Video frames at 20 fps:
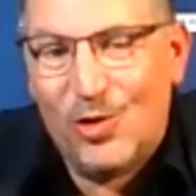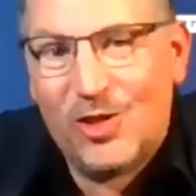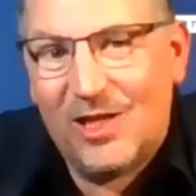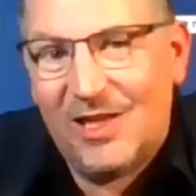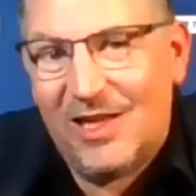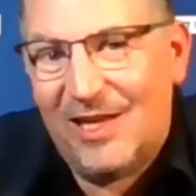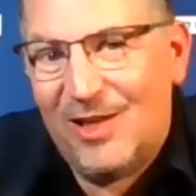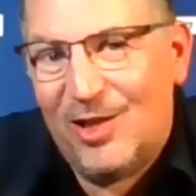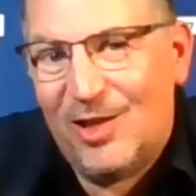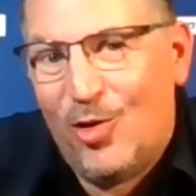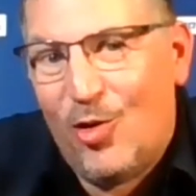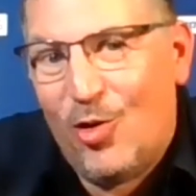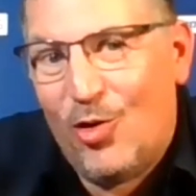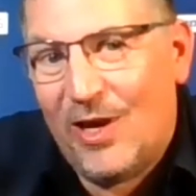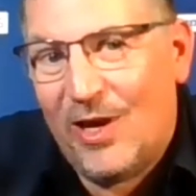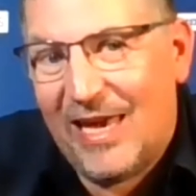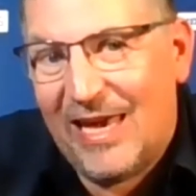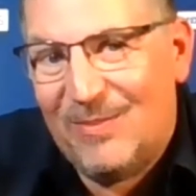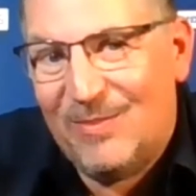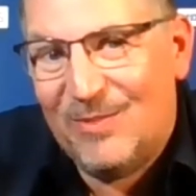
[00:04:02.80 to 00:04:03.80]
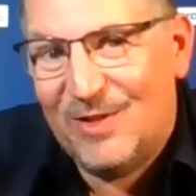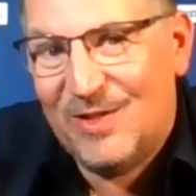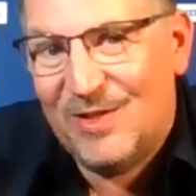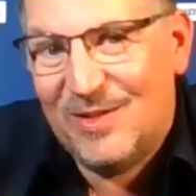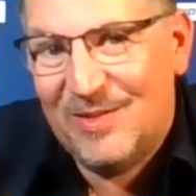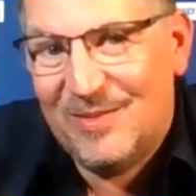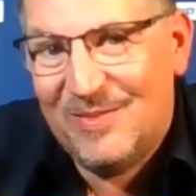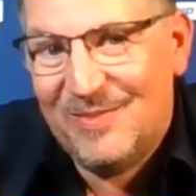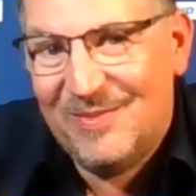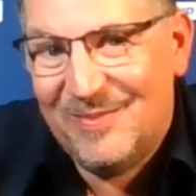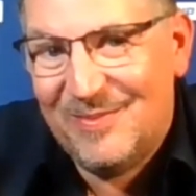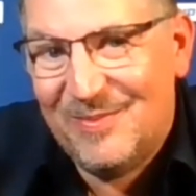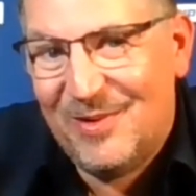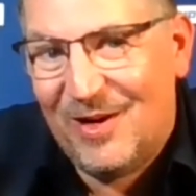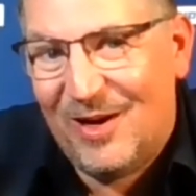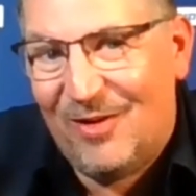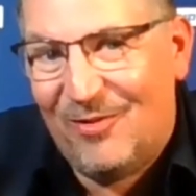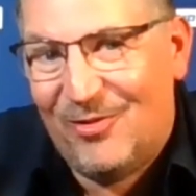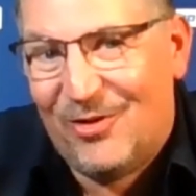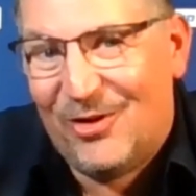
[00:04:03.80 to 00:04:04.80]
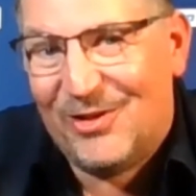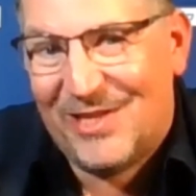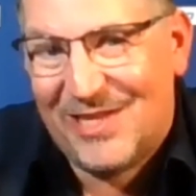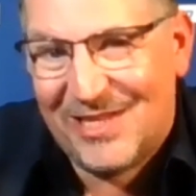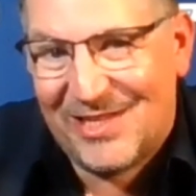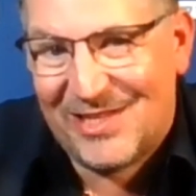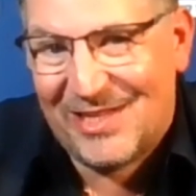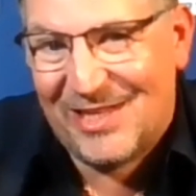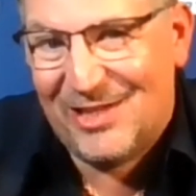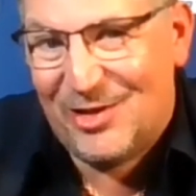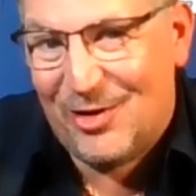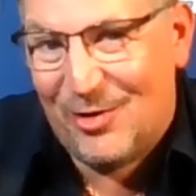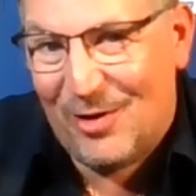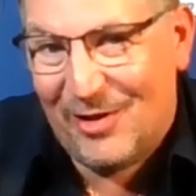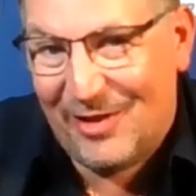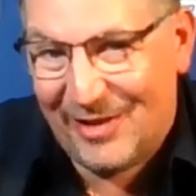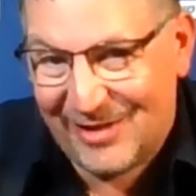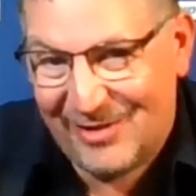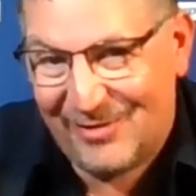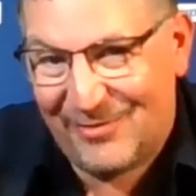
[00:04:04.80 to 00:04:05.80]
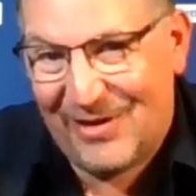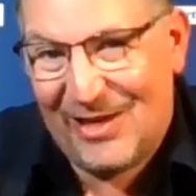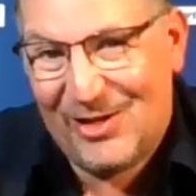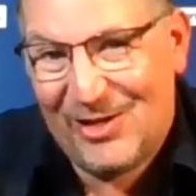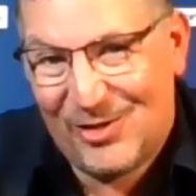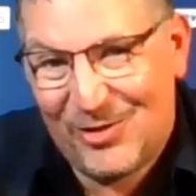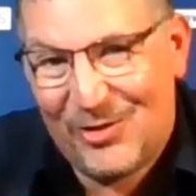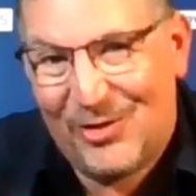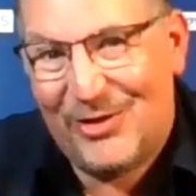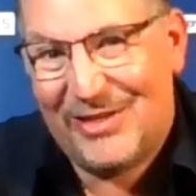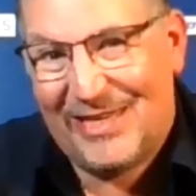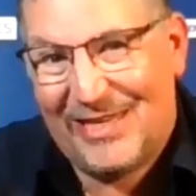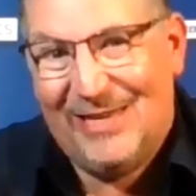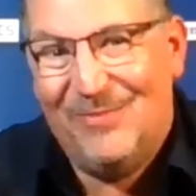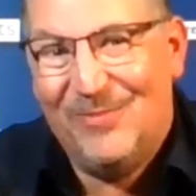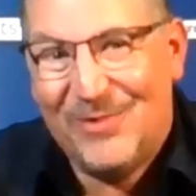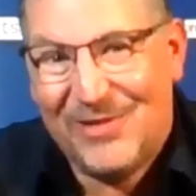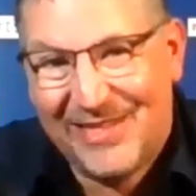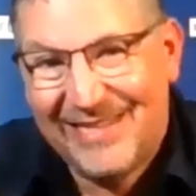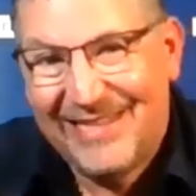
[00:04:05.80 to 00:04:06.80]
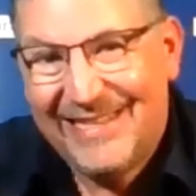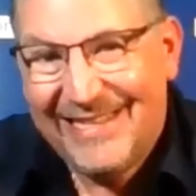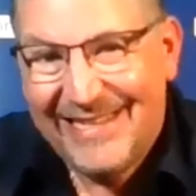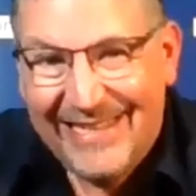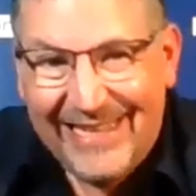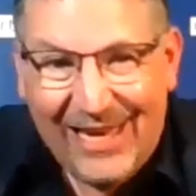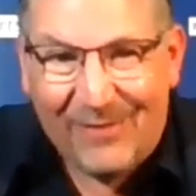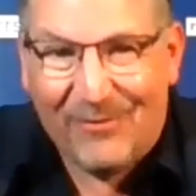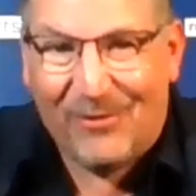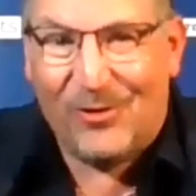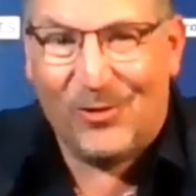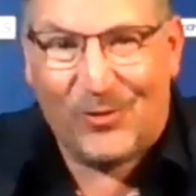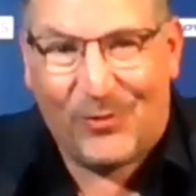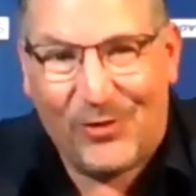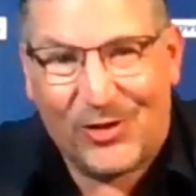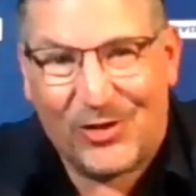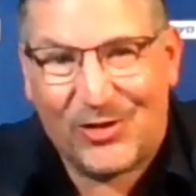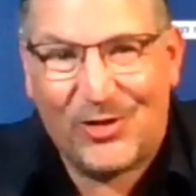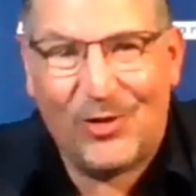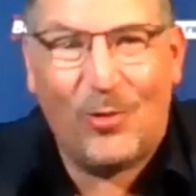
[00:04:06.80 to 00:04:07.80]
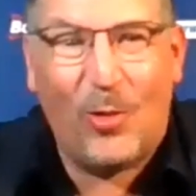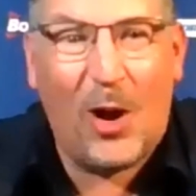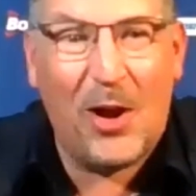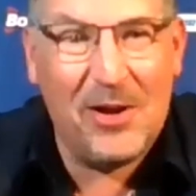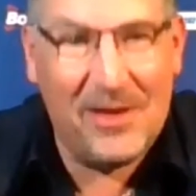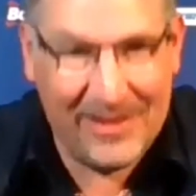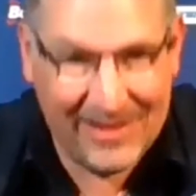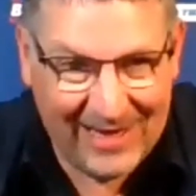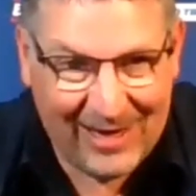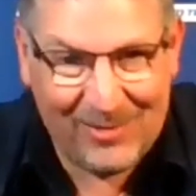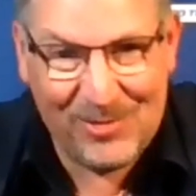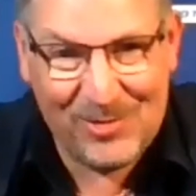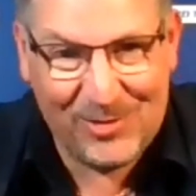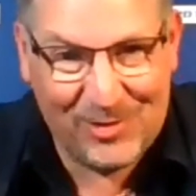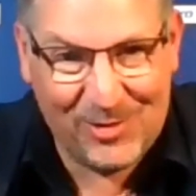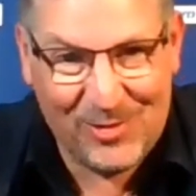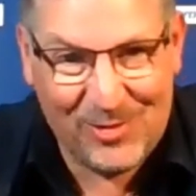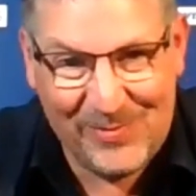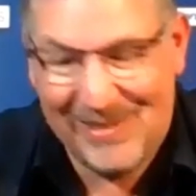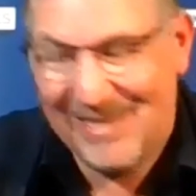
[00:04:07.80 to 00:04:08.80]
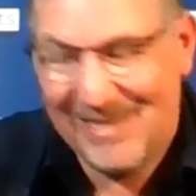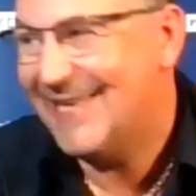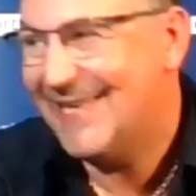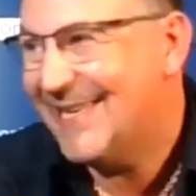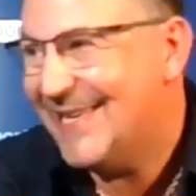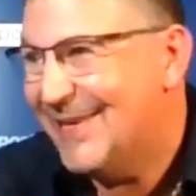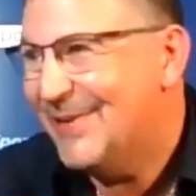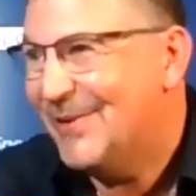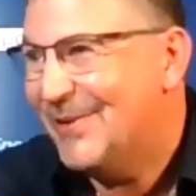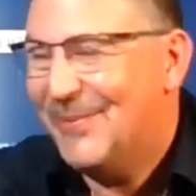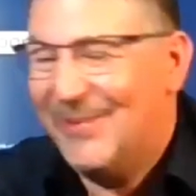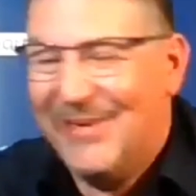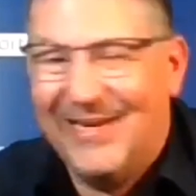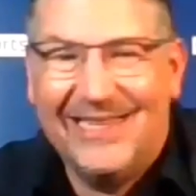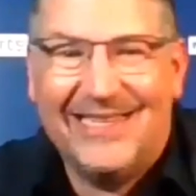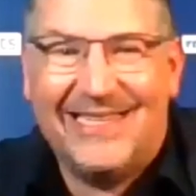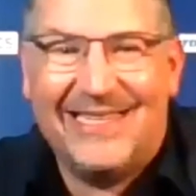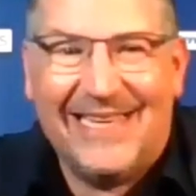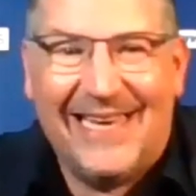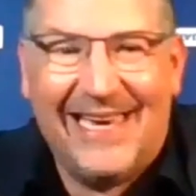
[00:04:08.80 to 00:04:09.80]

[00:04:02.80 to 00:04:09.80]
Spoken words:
to like the long games, but I've got to the stage now I like the very short games. If it was first to one, that would do me, you know. But